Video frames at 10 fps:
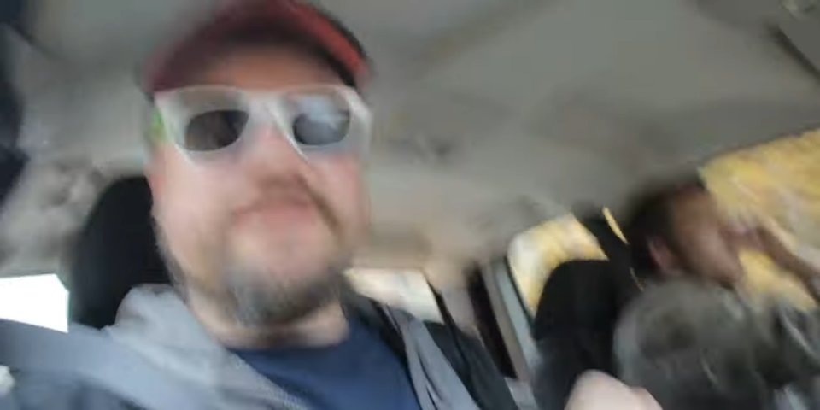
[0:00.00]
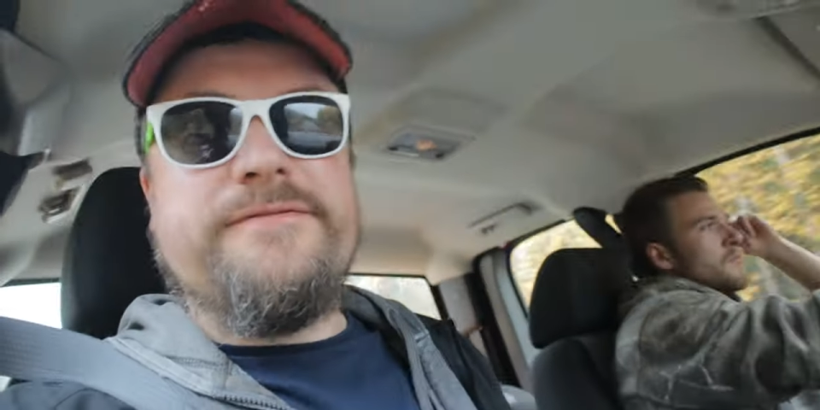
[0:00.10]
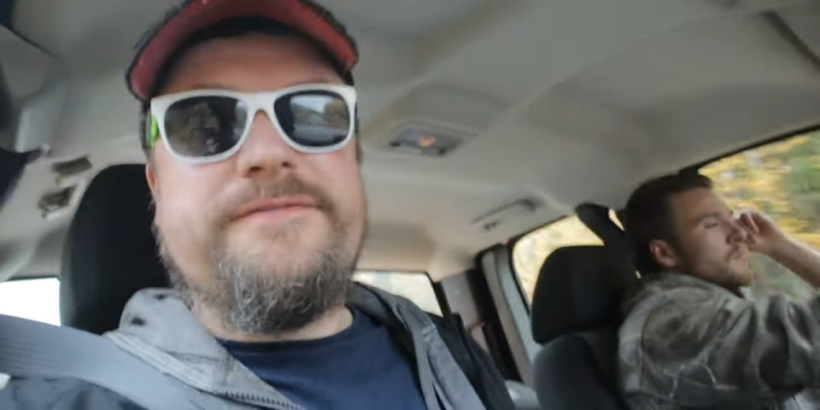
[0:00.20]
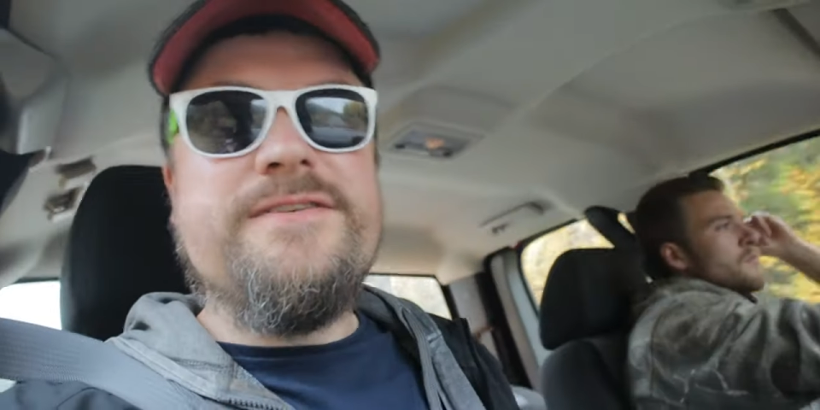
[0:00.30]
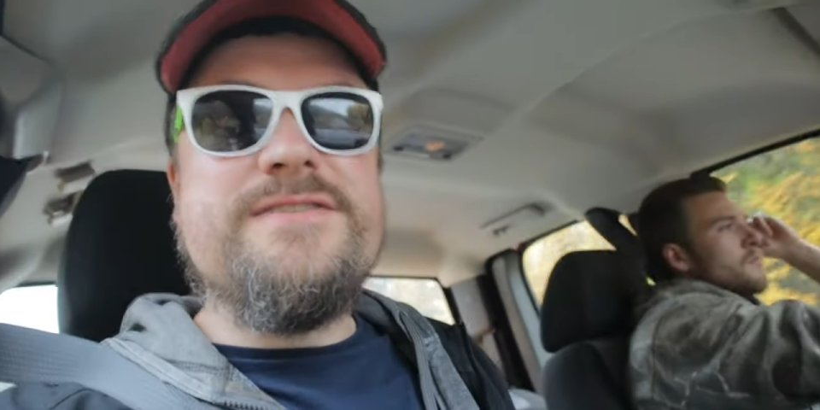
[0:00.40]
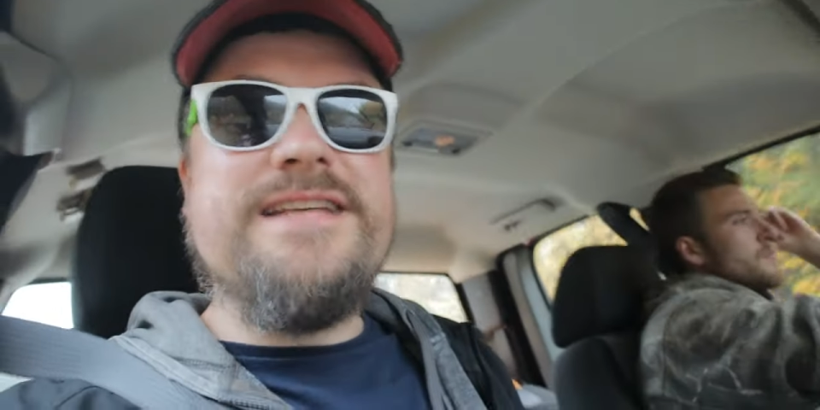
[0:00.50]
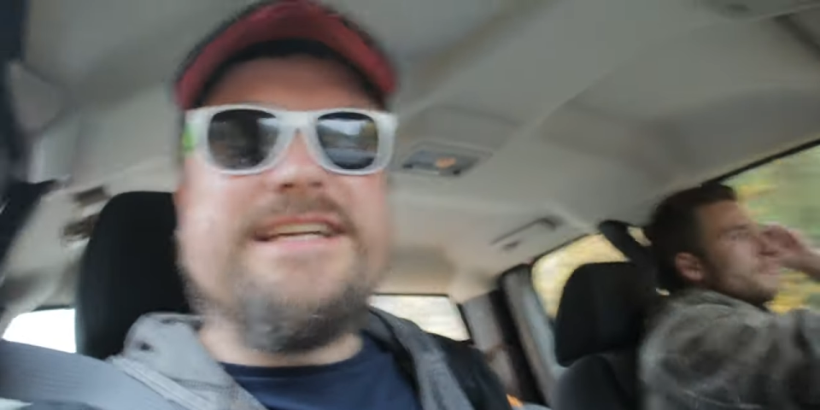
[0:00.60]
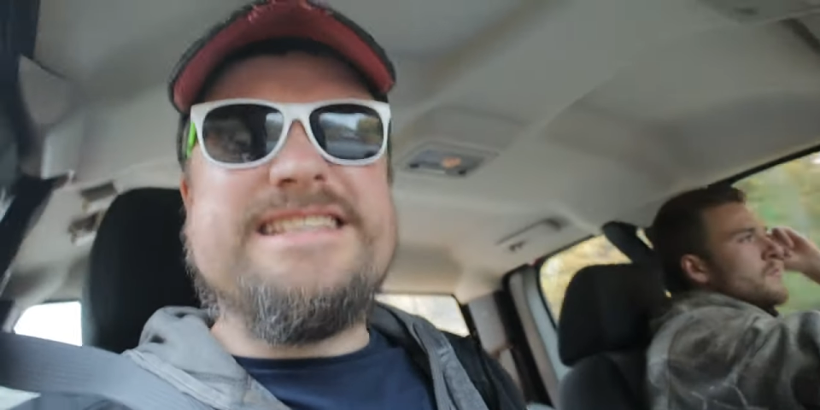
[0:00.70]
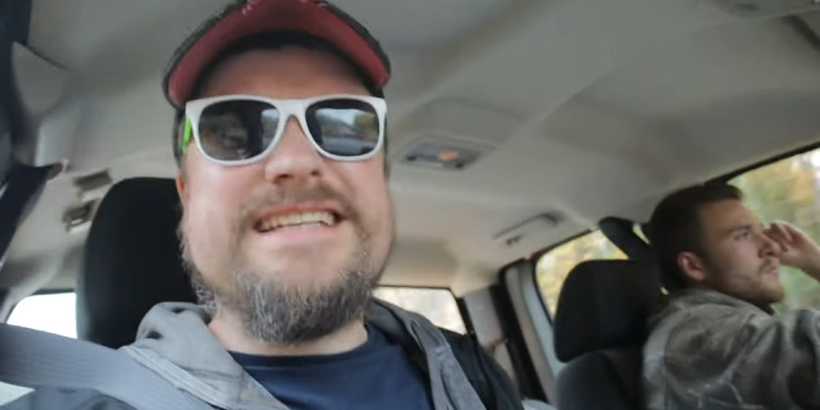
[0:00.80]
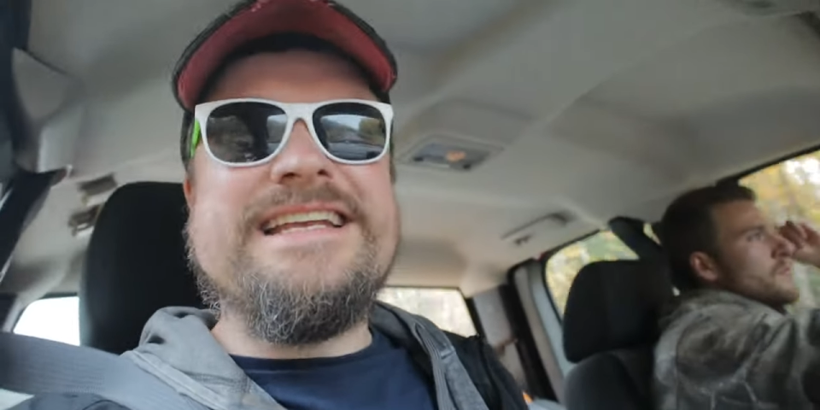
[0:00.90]
It feels
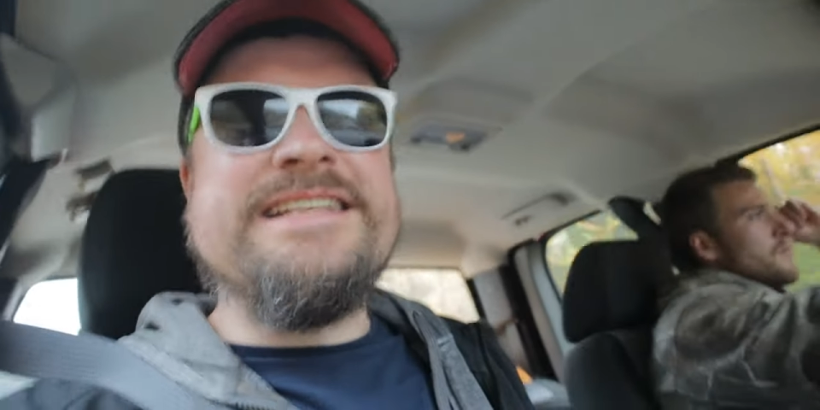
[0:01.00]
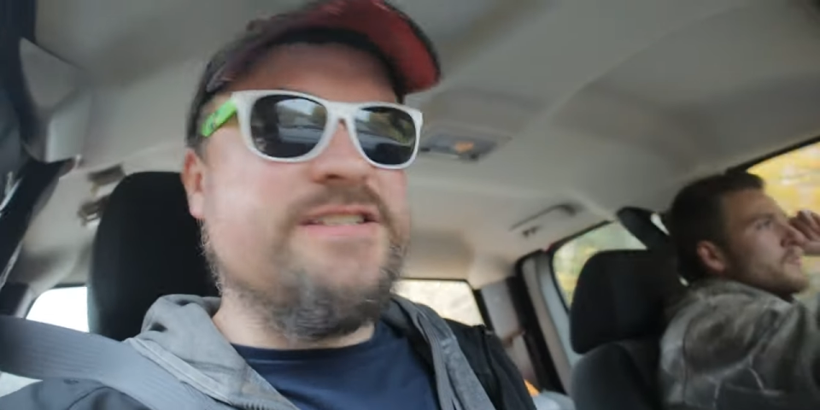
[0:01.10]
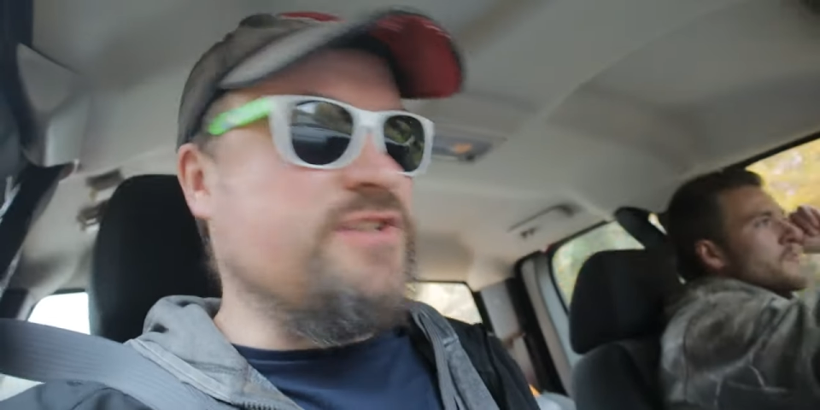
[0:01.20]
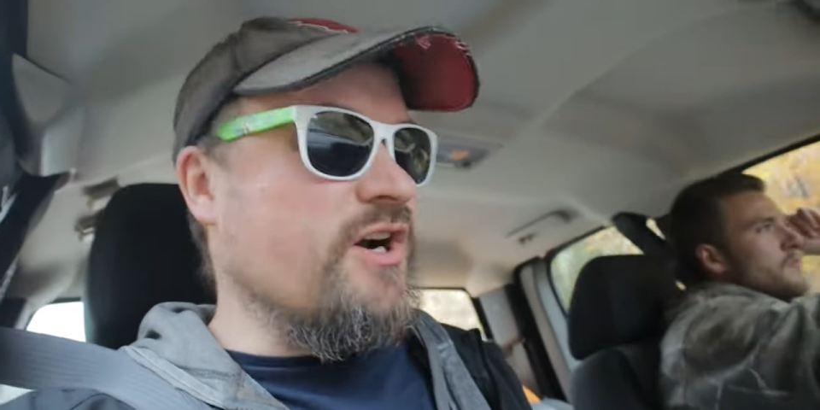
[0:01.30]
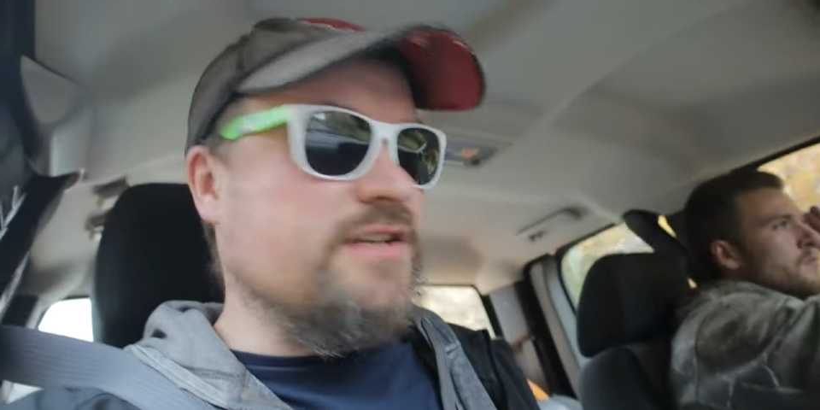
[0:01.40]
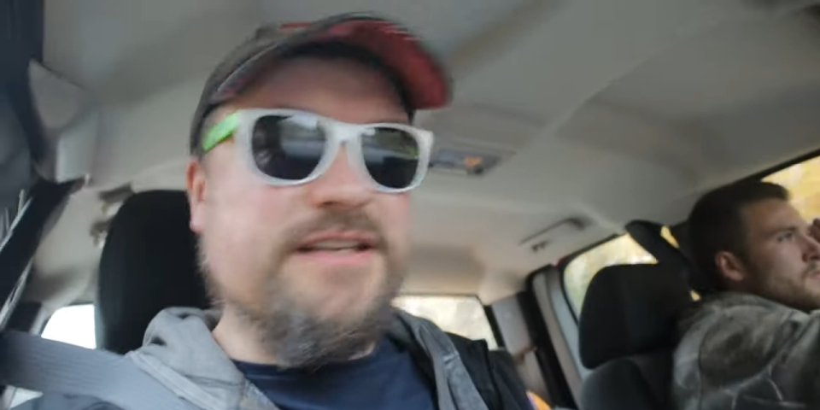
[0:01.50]
like it's getting dark,